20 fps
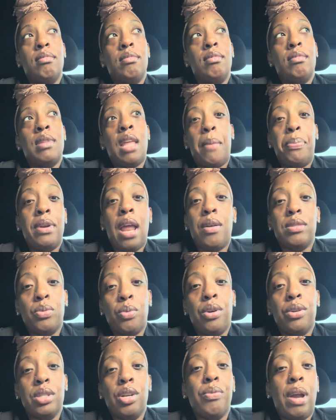not pronounce
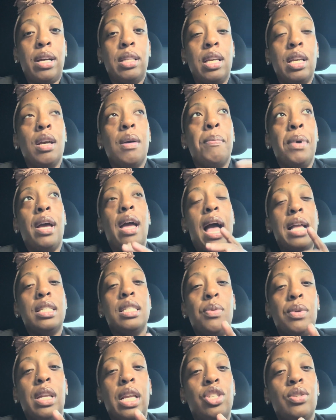words correctly, but I
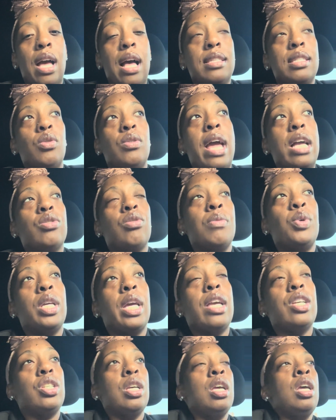just want to let you guys know natural
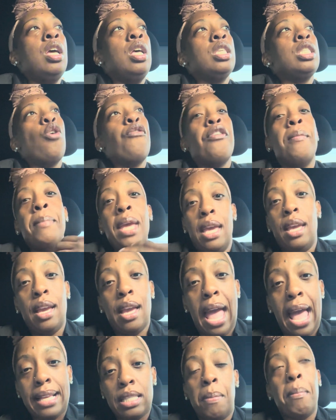communication. So for me,
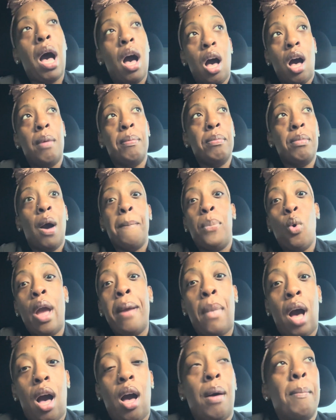as a mom, a boy
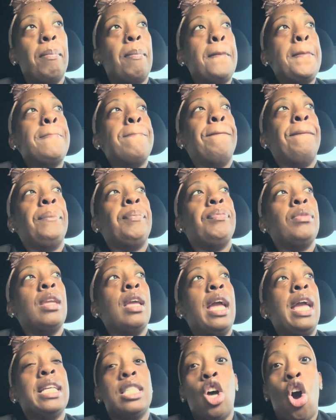mom,
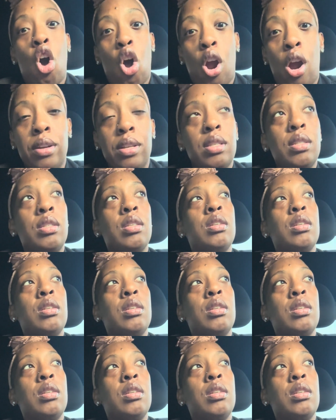it's hard.